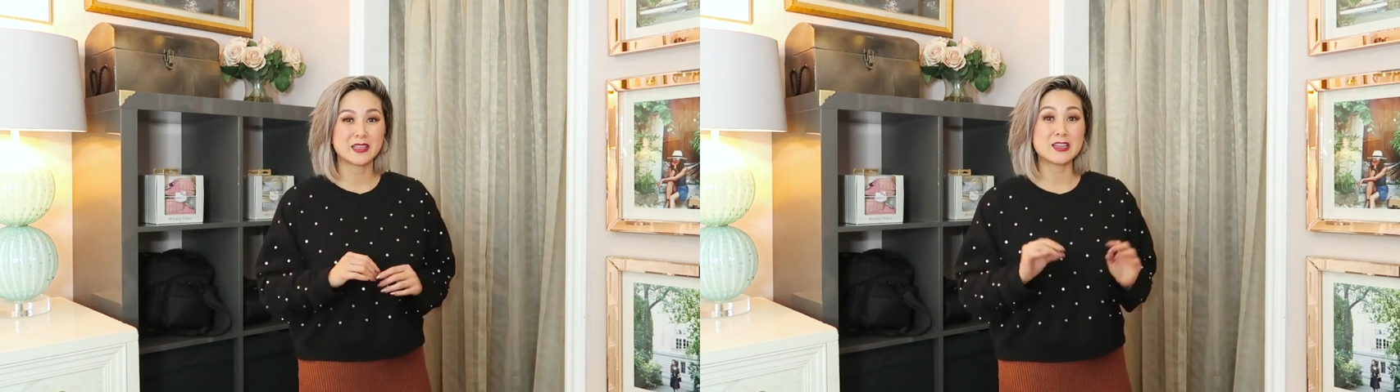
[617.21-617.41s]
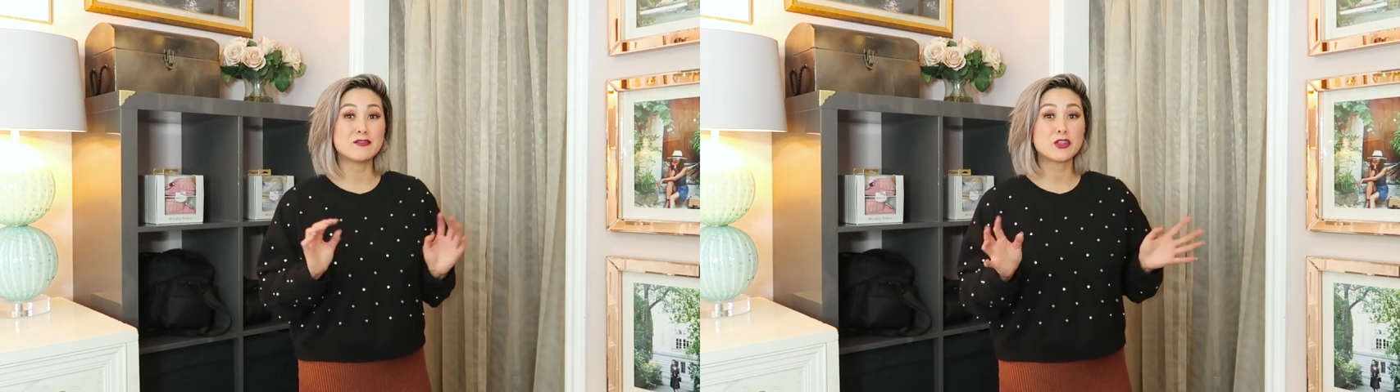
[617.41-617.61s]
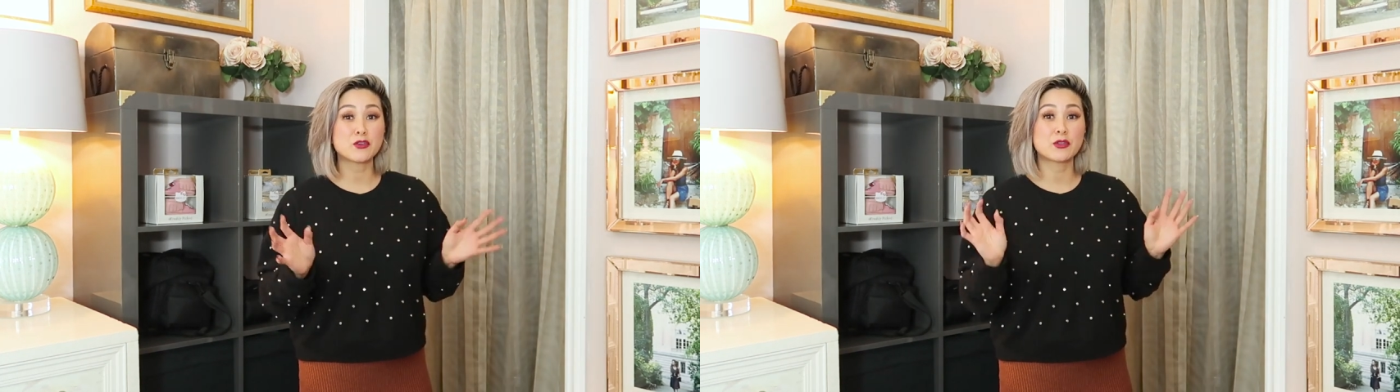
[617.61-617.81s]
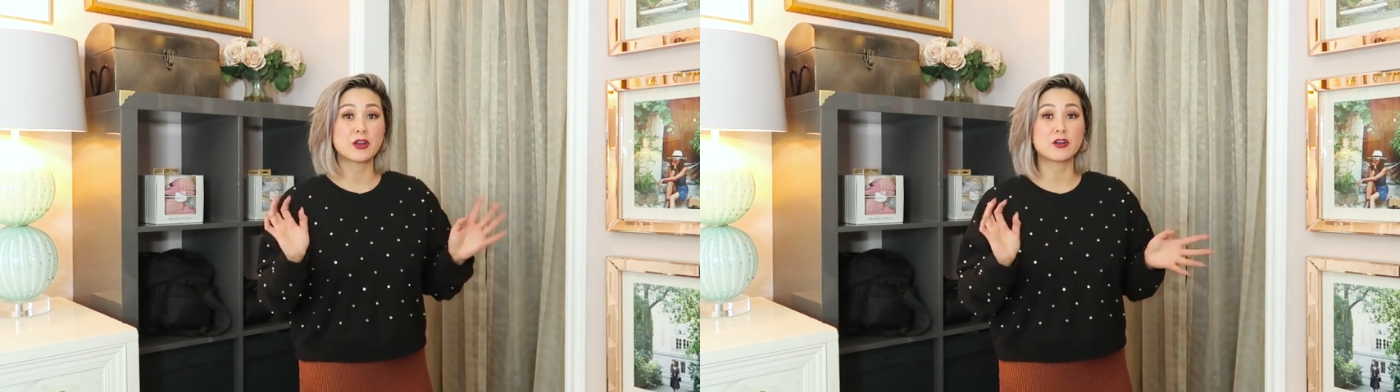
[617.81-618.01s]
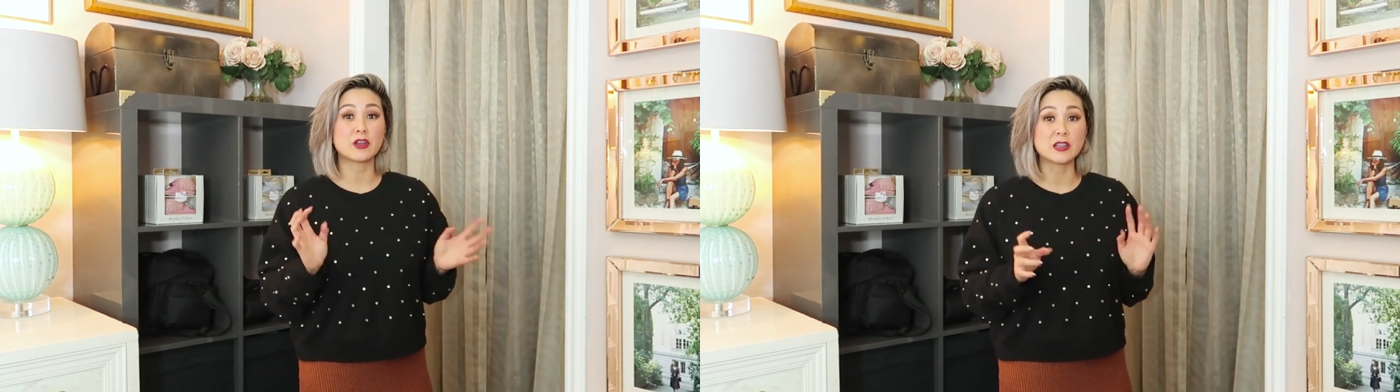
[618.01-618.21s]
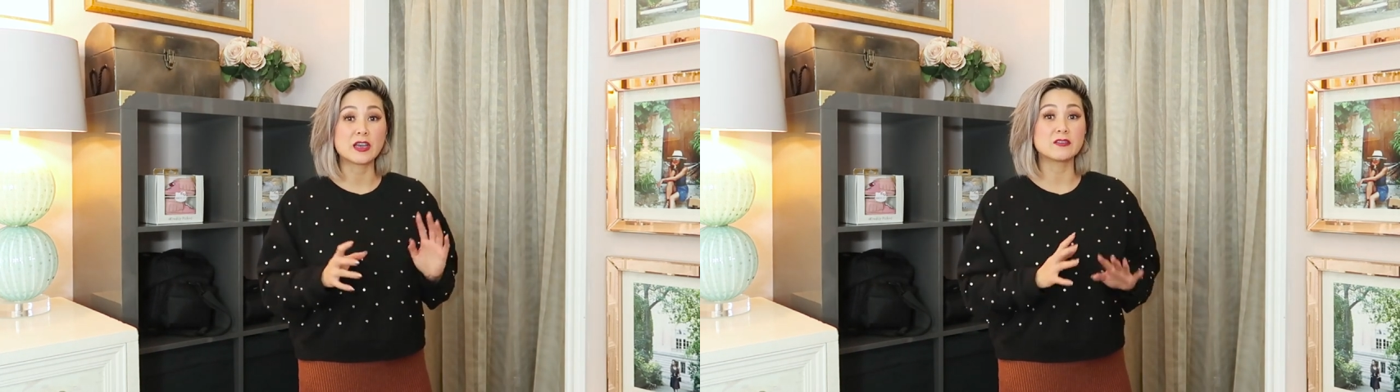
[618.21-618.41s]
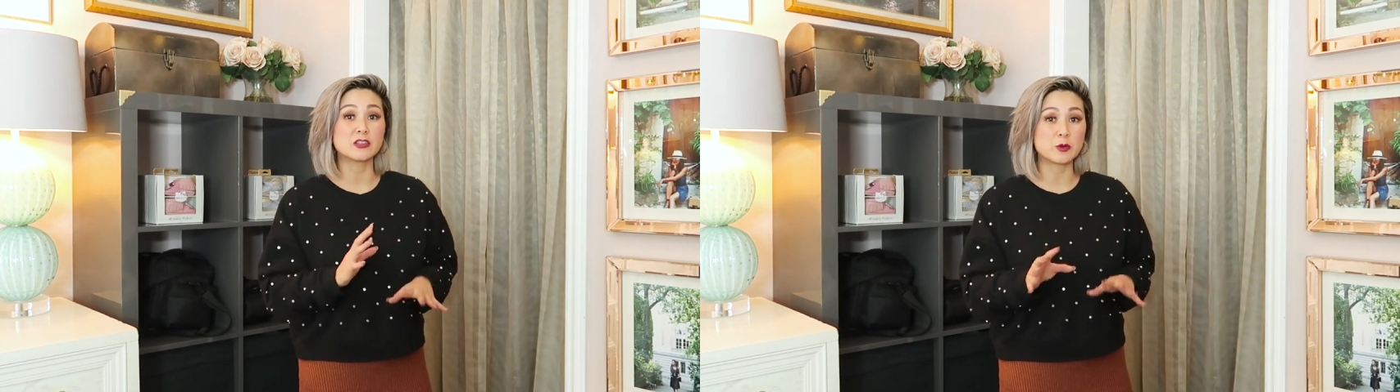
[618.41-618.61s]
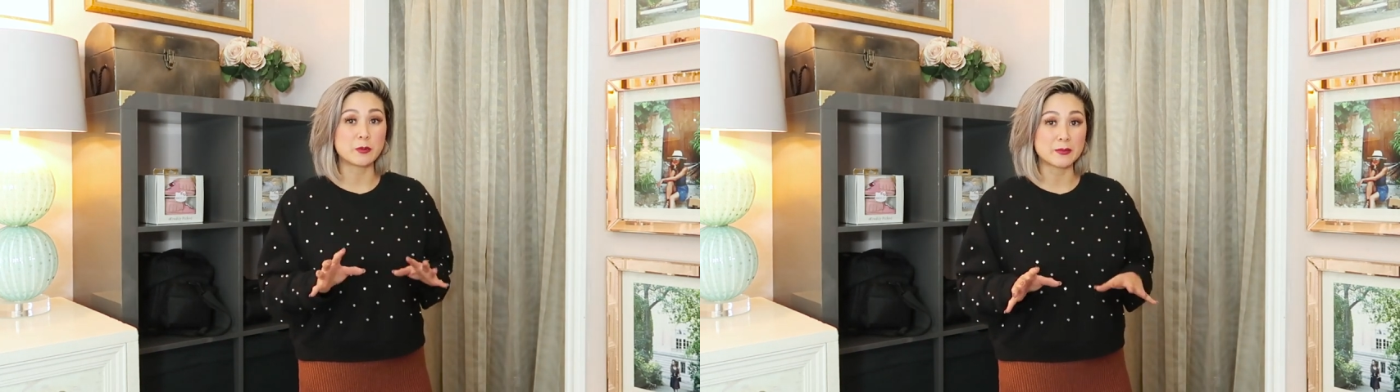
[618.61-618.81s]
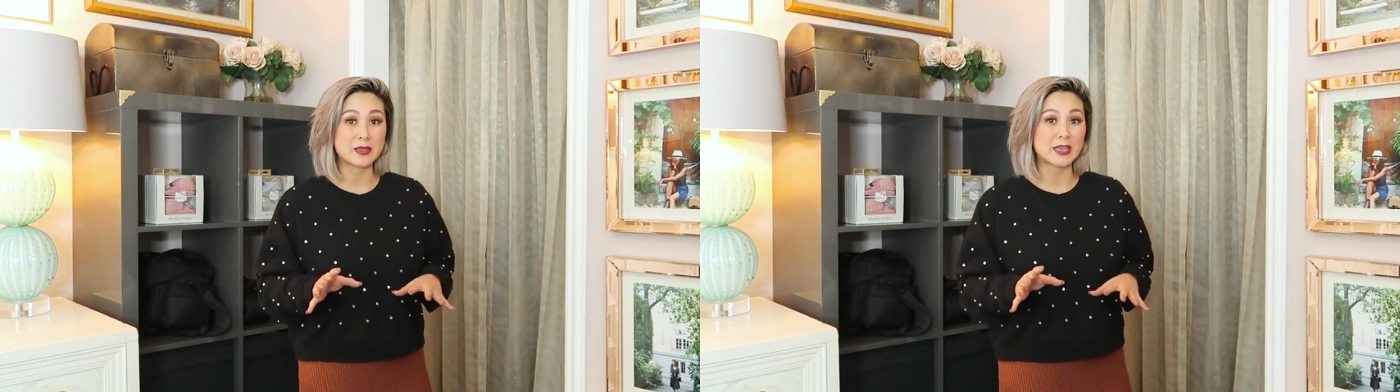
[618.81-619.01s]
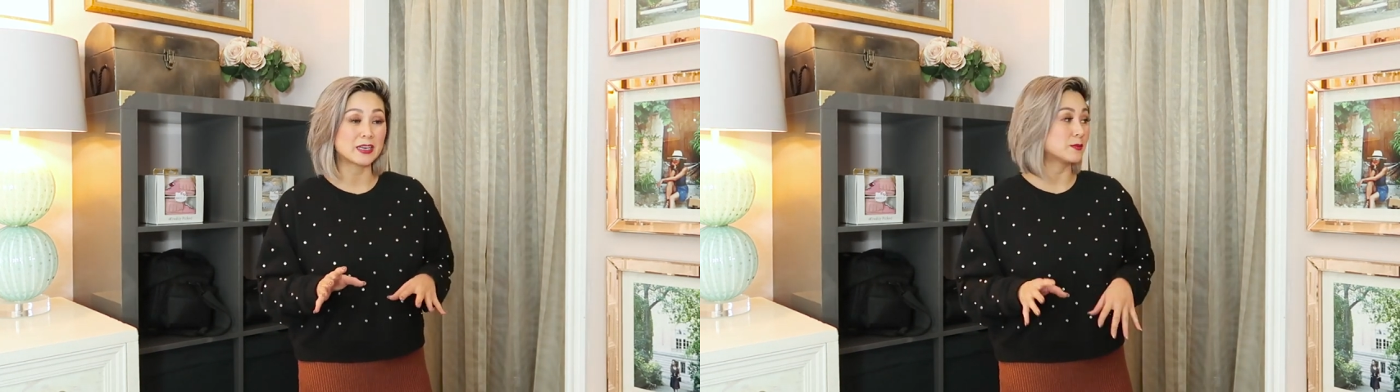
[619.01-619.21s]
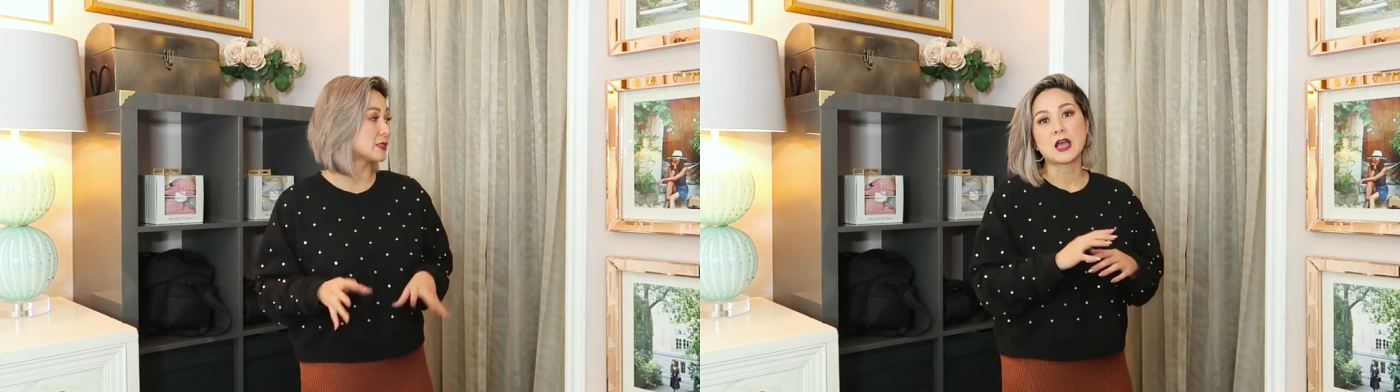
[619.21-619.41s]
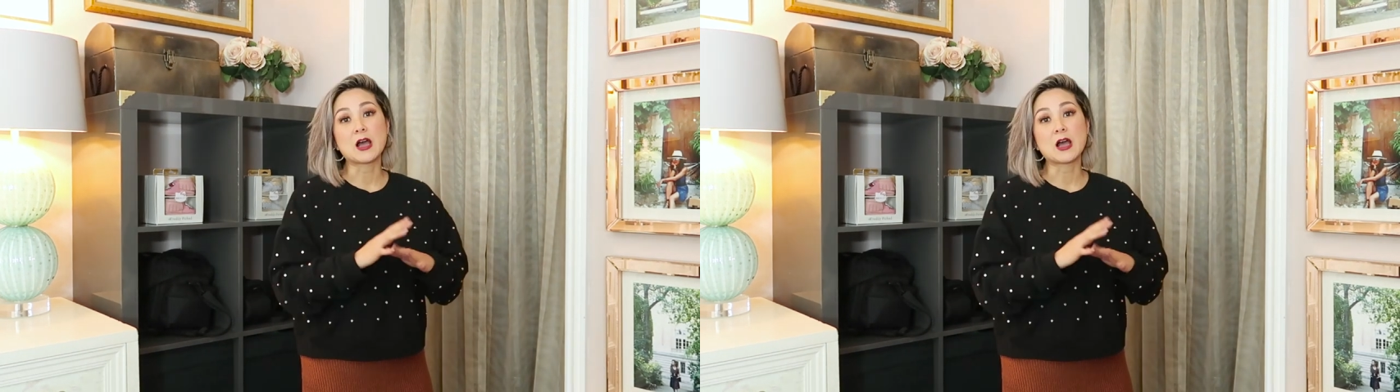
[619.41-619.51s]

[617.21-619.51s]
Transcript: Even though there are a lot of little baby items,